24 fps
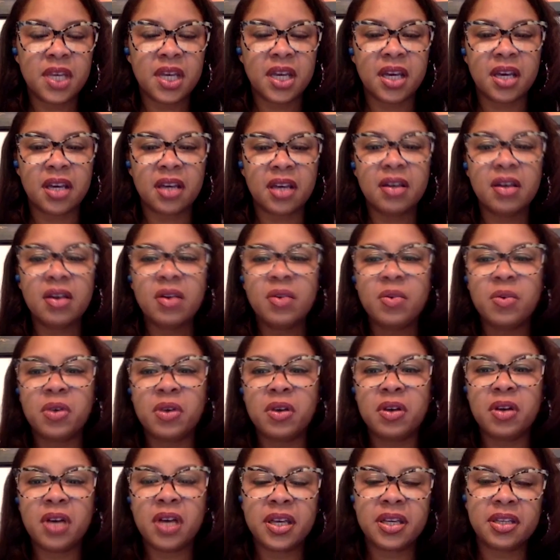Yeah.
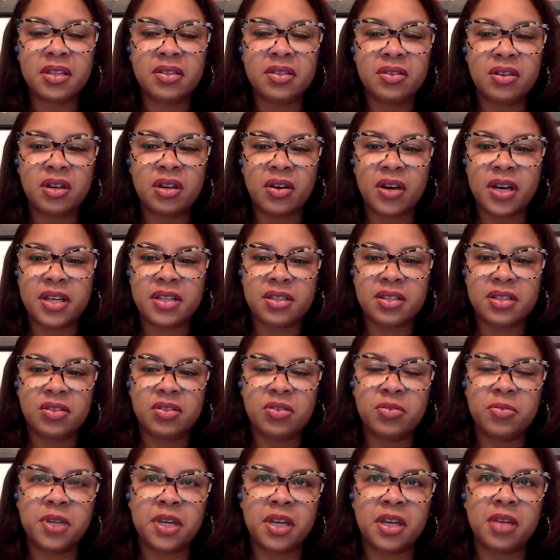Well, you know, as a
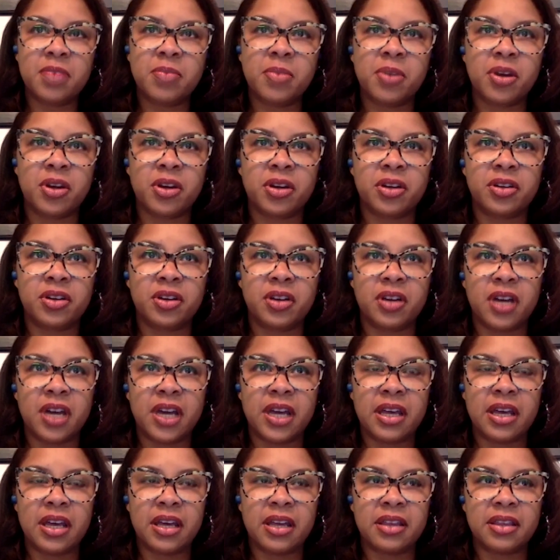human and a marketer,
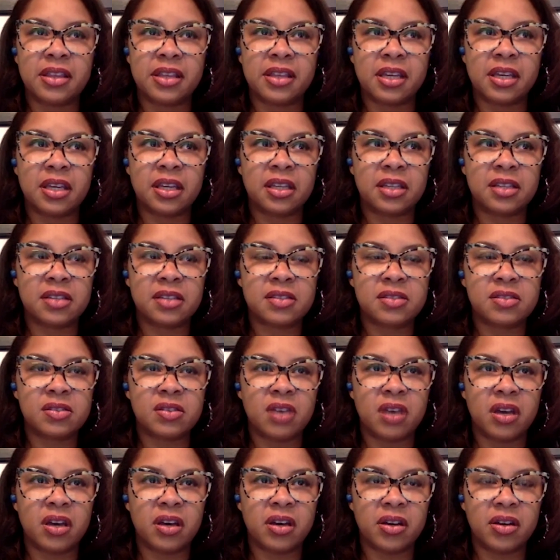I think it's
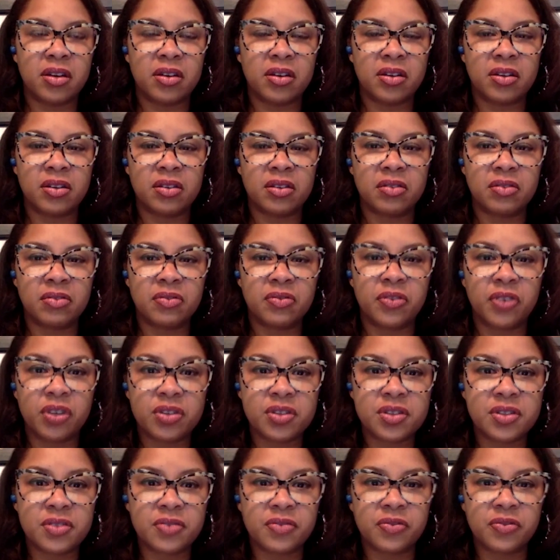
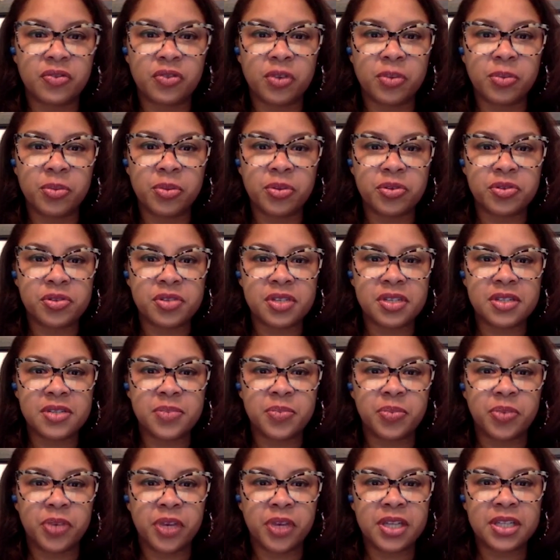first and foremost
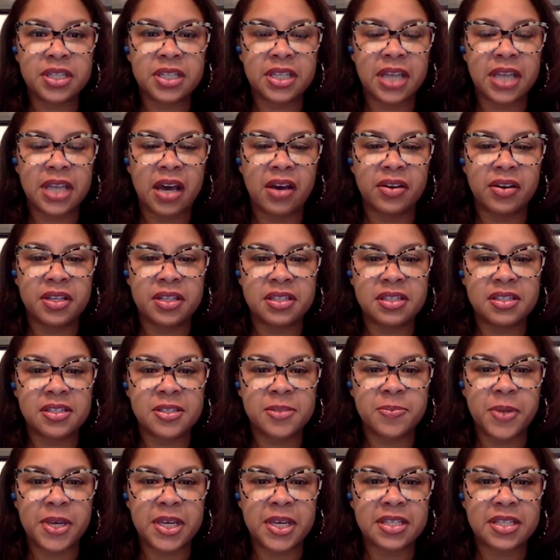is branching out
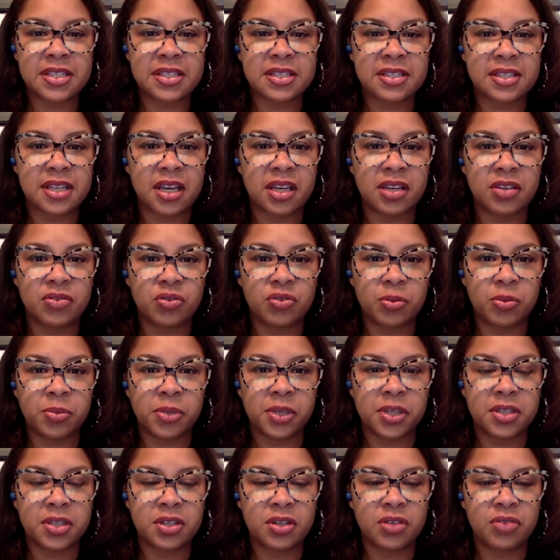into spaces that you
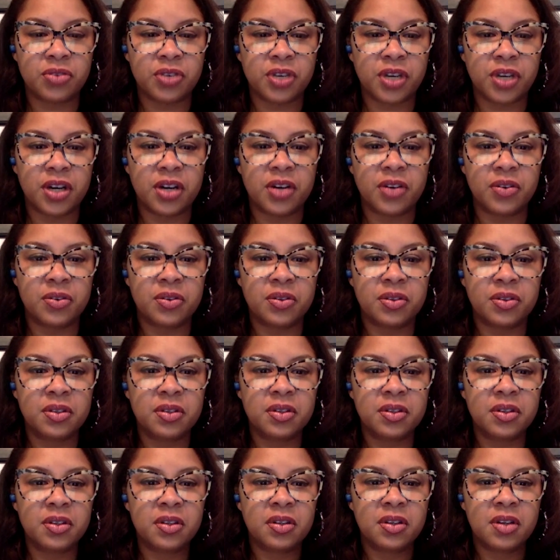normally don't go,
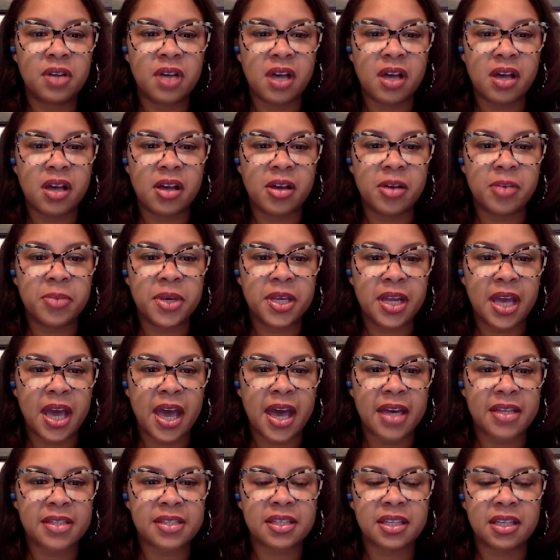and
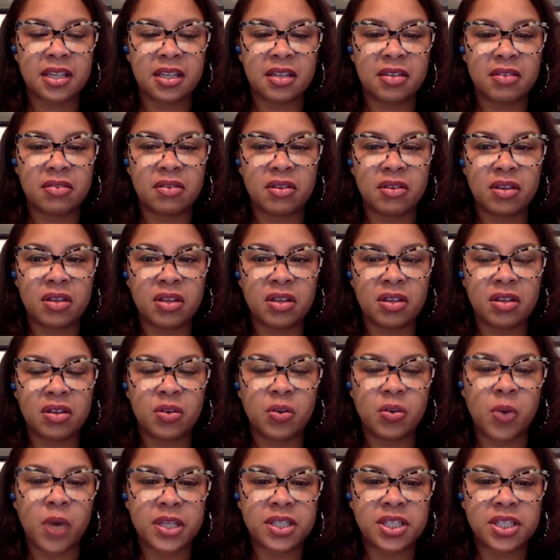asking
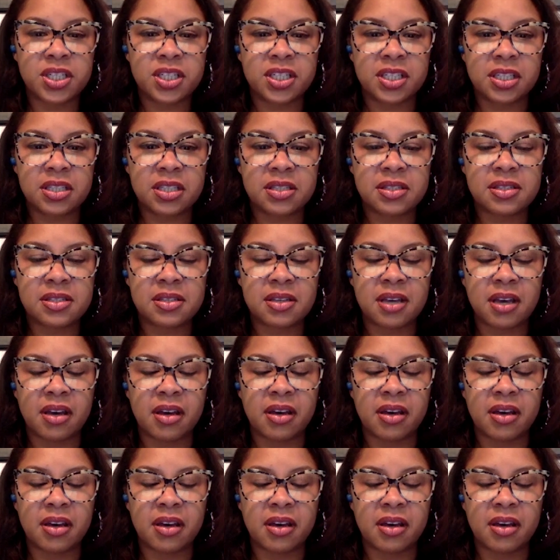questions.